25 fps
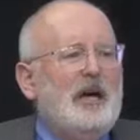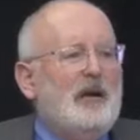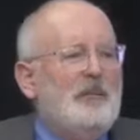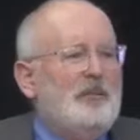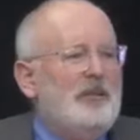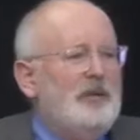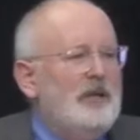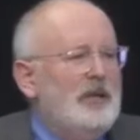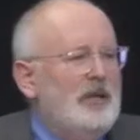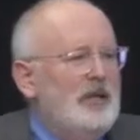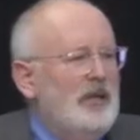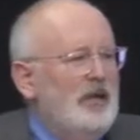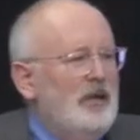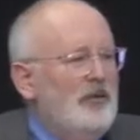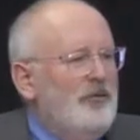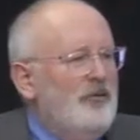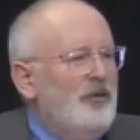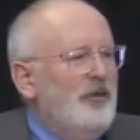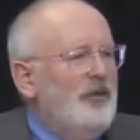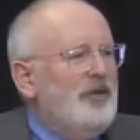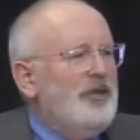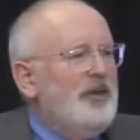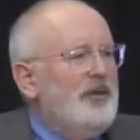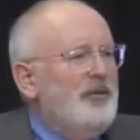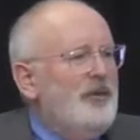up
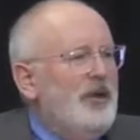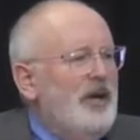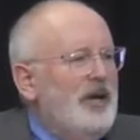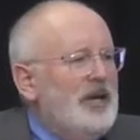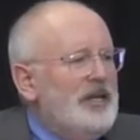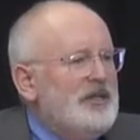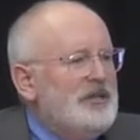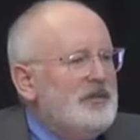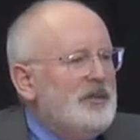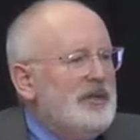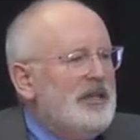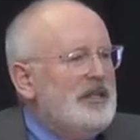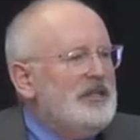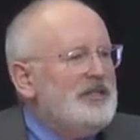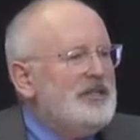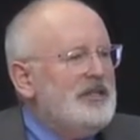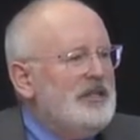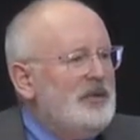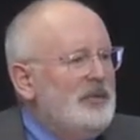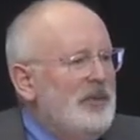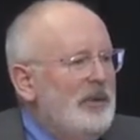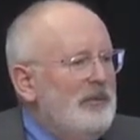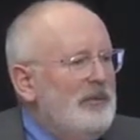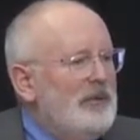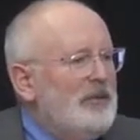for their rights, when I
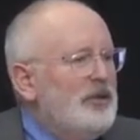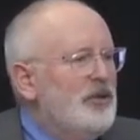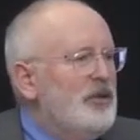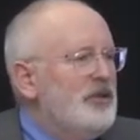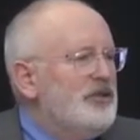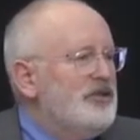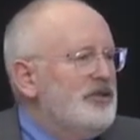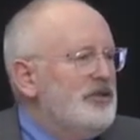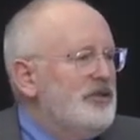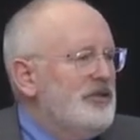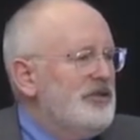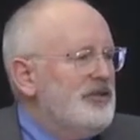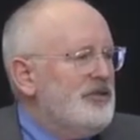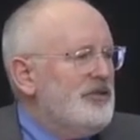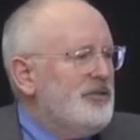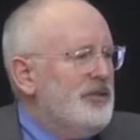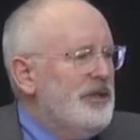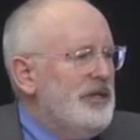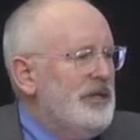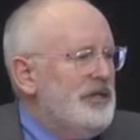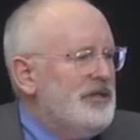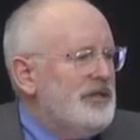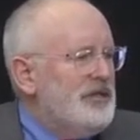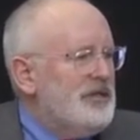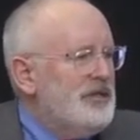see women go to the
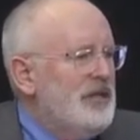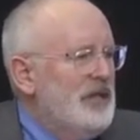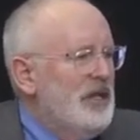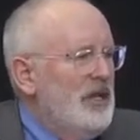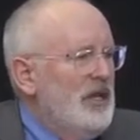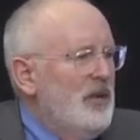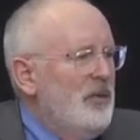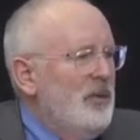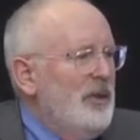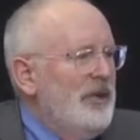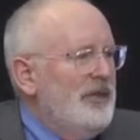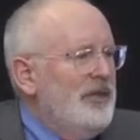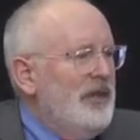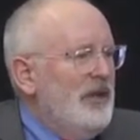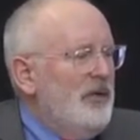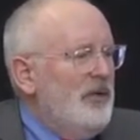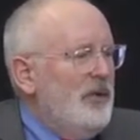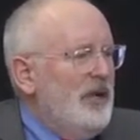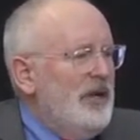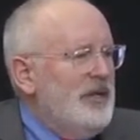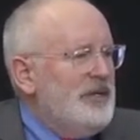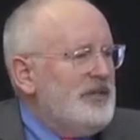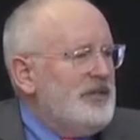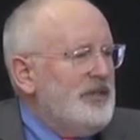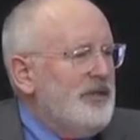streets when their
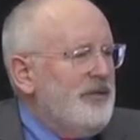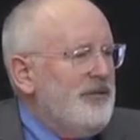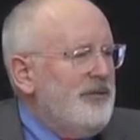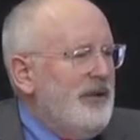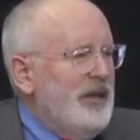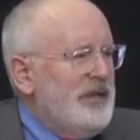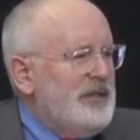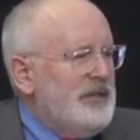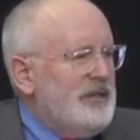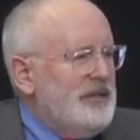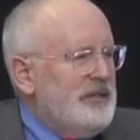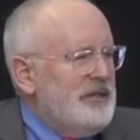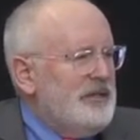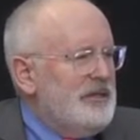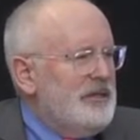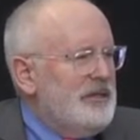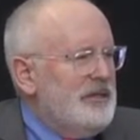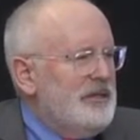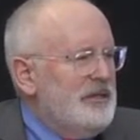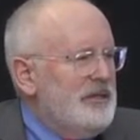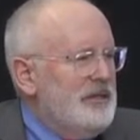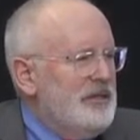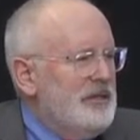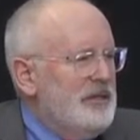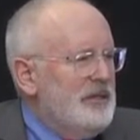rights are threatened.
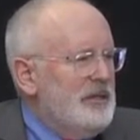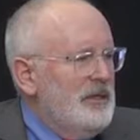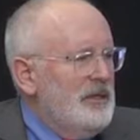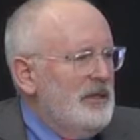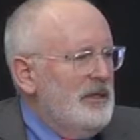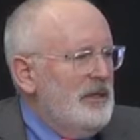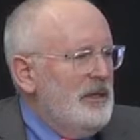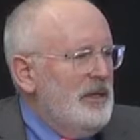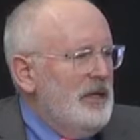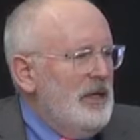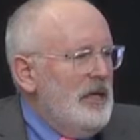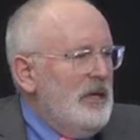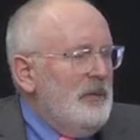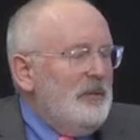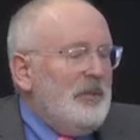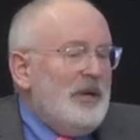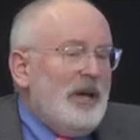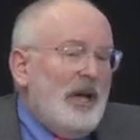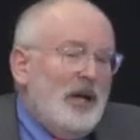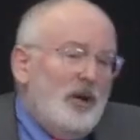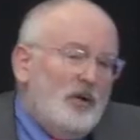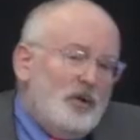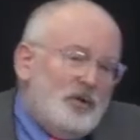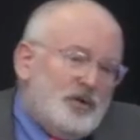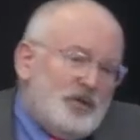But
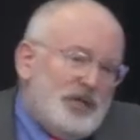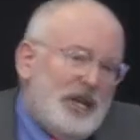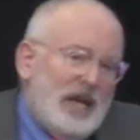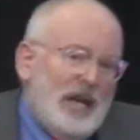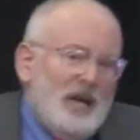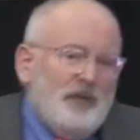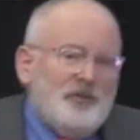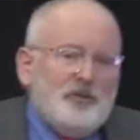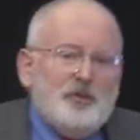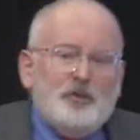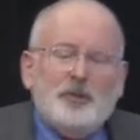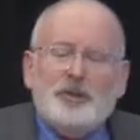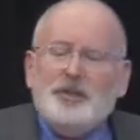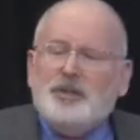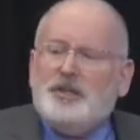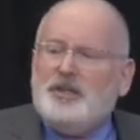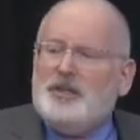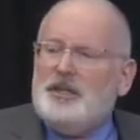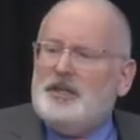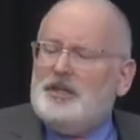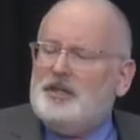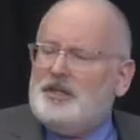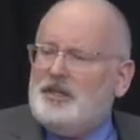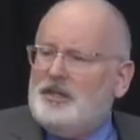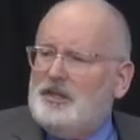I also have to
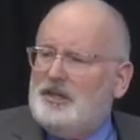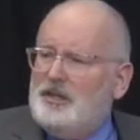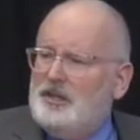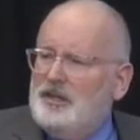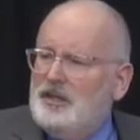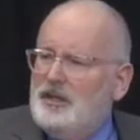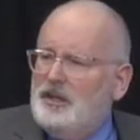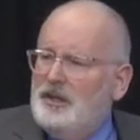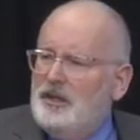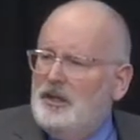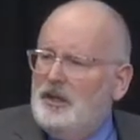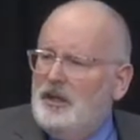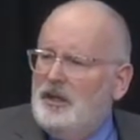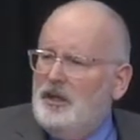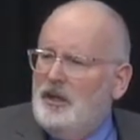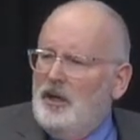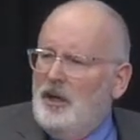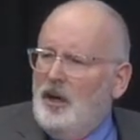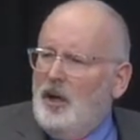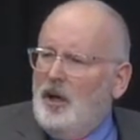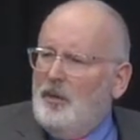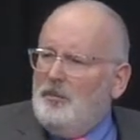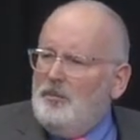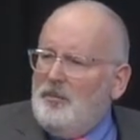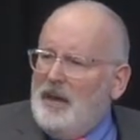insist
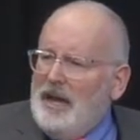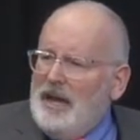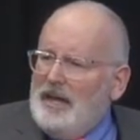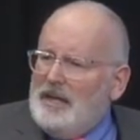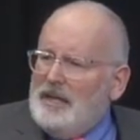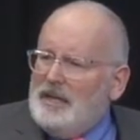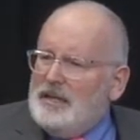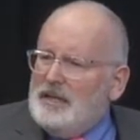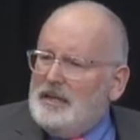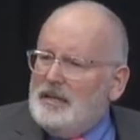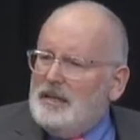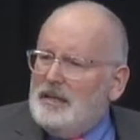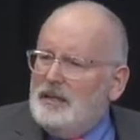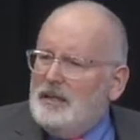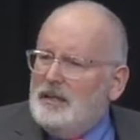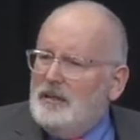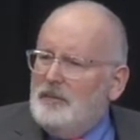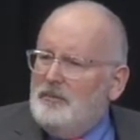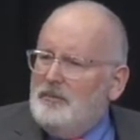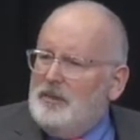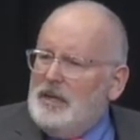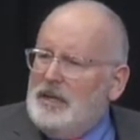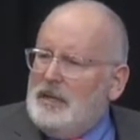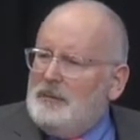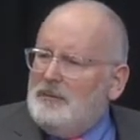on men
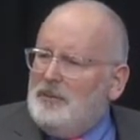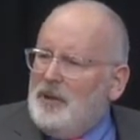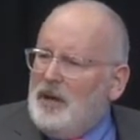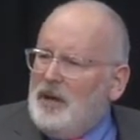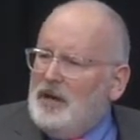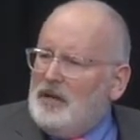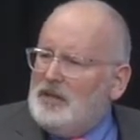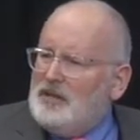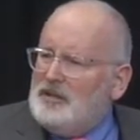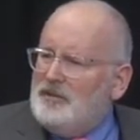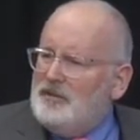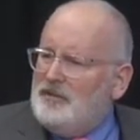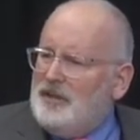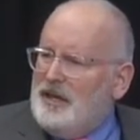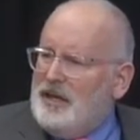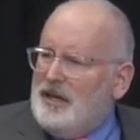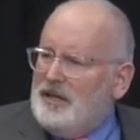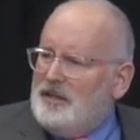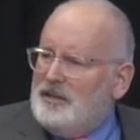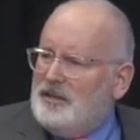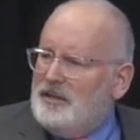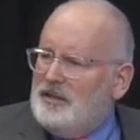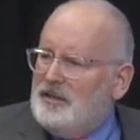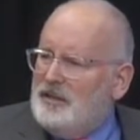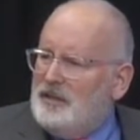being part of
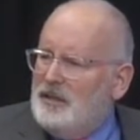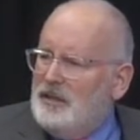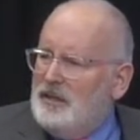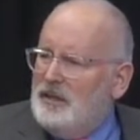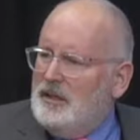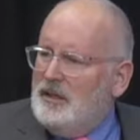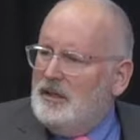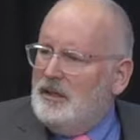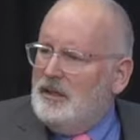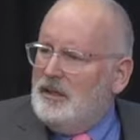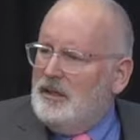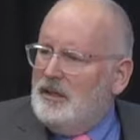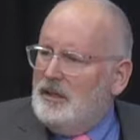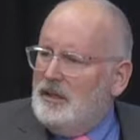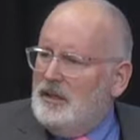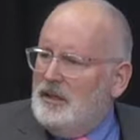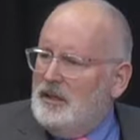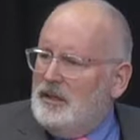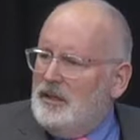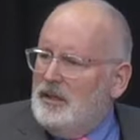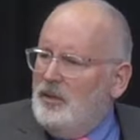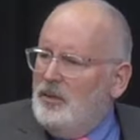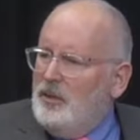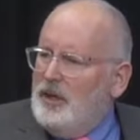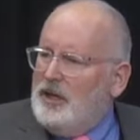that.
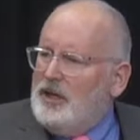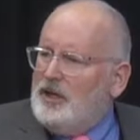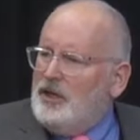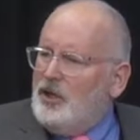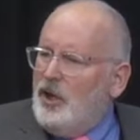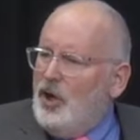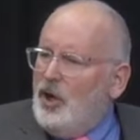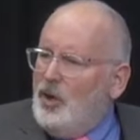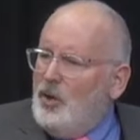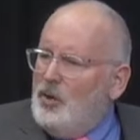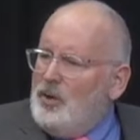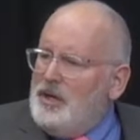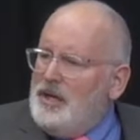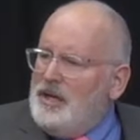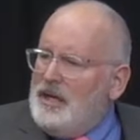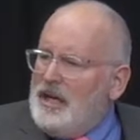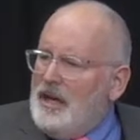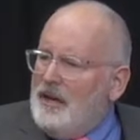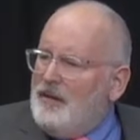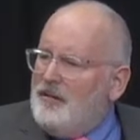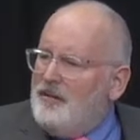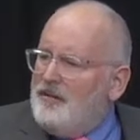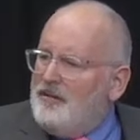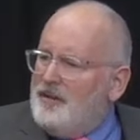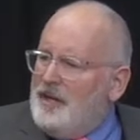We can only
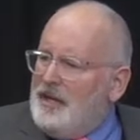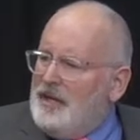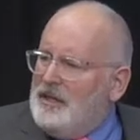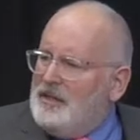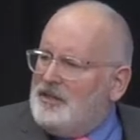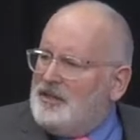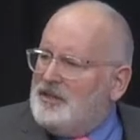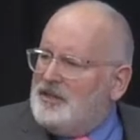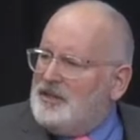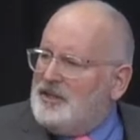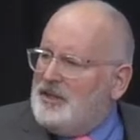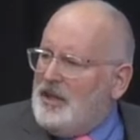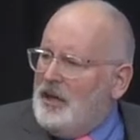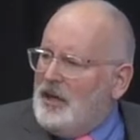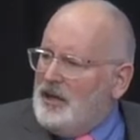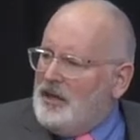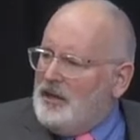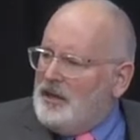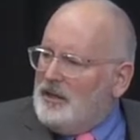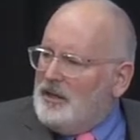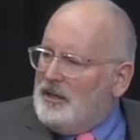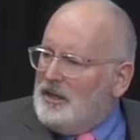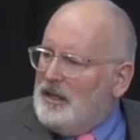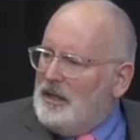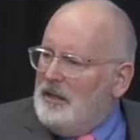get things
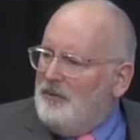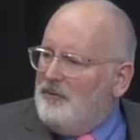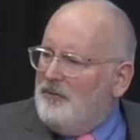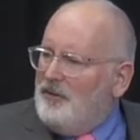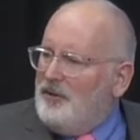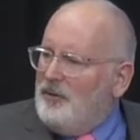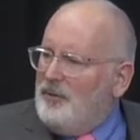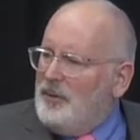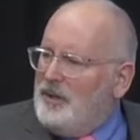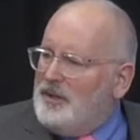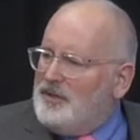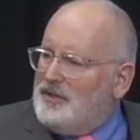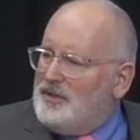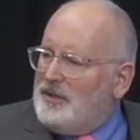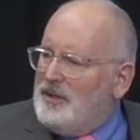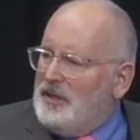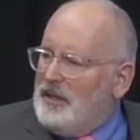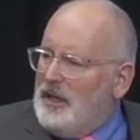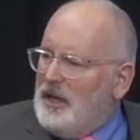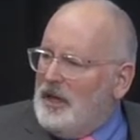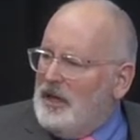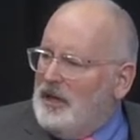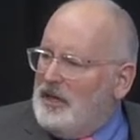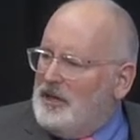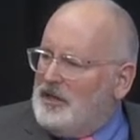done if there is an
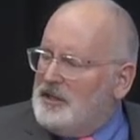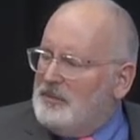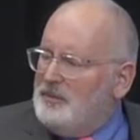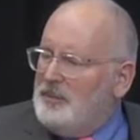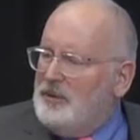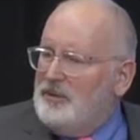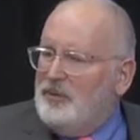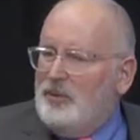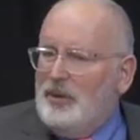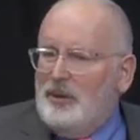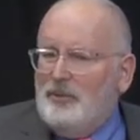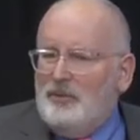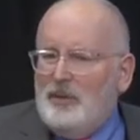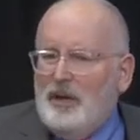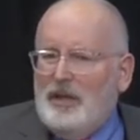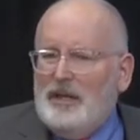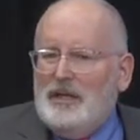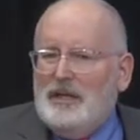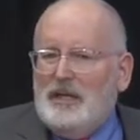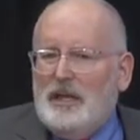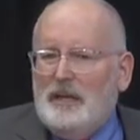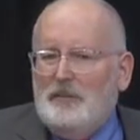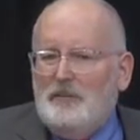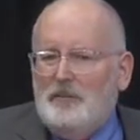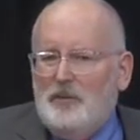alliance between
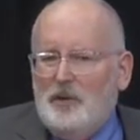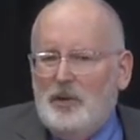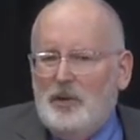men and